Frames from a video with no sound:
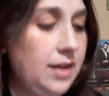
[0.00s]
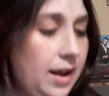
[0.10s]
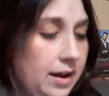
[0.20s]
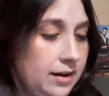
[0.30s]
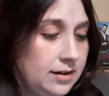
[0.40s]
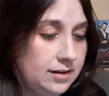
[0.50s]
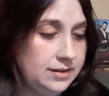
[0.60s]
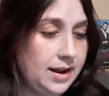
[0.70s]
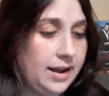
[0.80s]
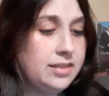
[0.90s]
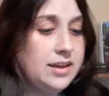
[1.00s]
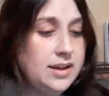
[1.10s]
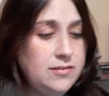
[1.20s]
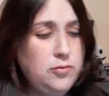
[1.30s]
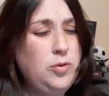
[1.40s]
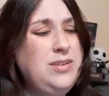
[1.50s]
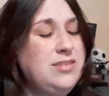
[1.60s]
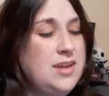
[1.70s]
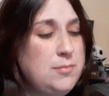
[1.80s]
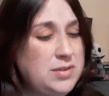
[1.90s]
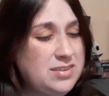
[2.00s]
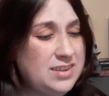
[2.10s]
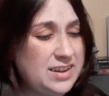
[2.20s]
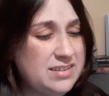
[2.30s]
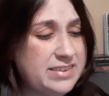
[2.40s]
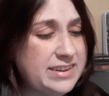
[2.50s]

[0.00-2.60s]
Yeah, yeah. The invoice number says